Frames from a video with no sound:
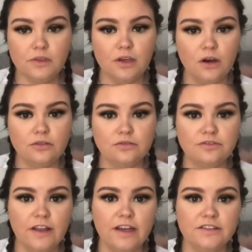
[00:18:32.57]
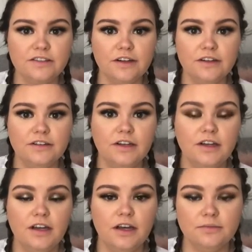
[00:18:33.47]
old flat, so
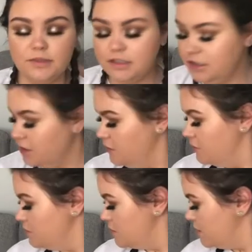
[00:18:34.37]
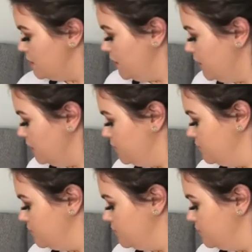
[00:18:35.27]
I'm going to use today